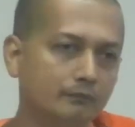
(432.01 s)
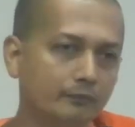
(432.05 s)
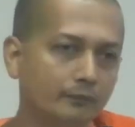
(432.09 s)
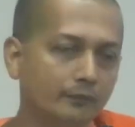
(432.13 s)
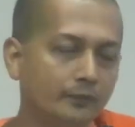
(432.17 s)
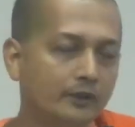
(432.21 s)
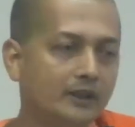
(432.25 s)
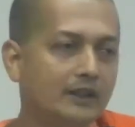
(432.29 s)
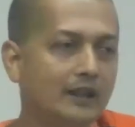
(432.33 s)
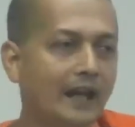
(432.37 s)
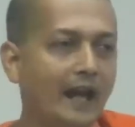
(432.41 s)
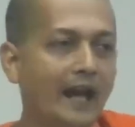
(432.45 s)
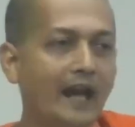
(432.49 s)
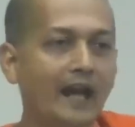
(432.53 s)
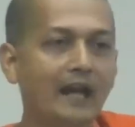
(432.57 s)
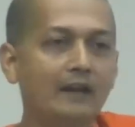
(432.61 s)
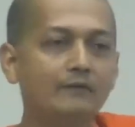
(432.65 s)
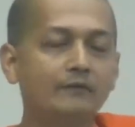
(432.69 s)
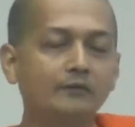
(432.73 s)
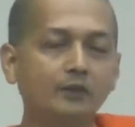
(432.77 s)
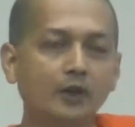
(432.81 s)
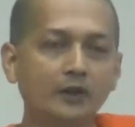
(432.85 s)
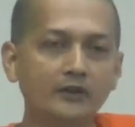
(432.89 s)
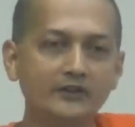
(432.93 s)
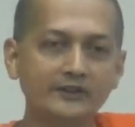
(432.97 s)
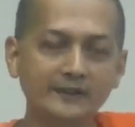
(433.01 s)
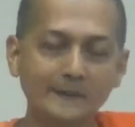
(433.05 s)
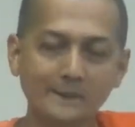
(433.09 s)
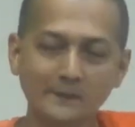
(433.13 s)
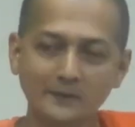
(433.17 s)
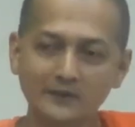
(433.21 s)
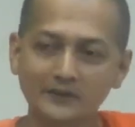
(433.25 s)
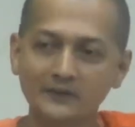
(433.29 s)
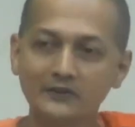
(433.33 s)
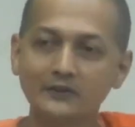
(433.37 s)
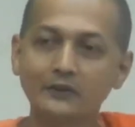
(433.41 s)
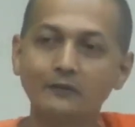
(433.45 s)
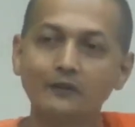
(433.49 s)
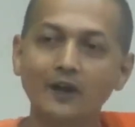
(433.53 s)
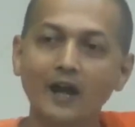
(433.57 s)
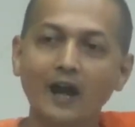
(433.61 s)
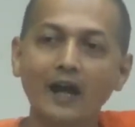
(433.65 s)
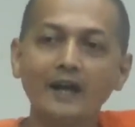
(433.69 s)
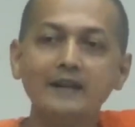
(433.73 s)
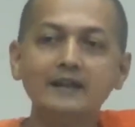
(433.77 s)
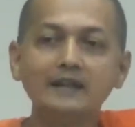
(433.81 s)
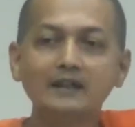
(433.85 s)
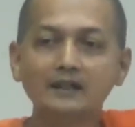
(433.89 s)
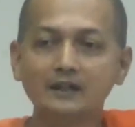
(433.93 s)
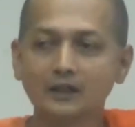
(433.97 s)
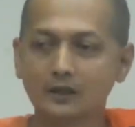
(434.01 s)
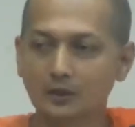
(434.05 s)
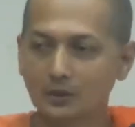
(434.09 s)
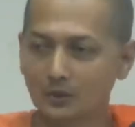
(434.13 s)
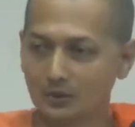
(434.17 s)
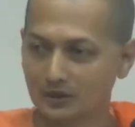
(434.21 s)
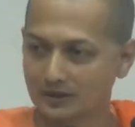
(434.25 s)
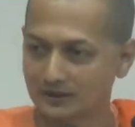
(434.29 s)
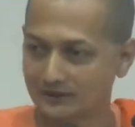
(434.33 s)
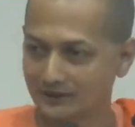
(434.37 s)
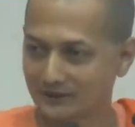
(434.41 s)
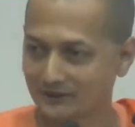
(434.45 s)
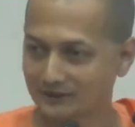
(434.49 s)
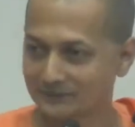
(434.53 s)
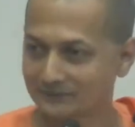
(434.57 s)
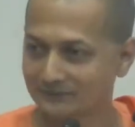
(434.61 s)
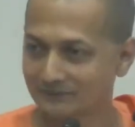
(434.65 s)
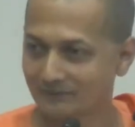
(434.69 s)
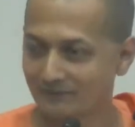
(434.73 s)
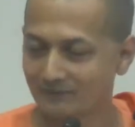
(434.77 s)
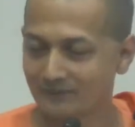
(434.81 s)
we have conceptions of higher lokas.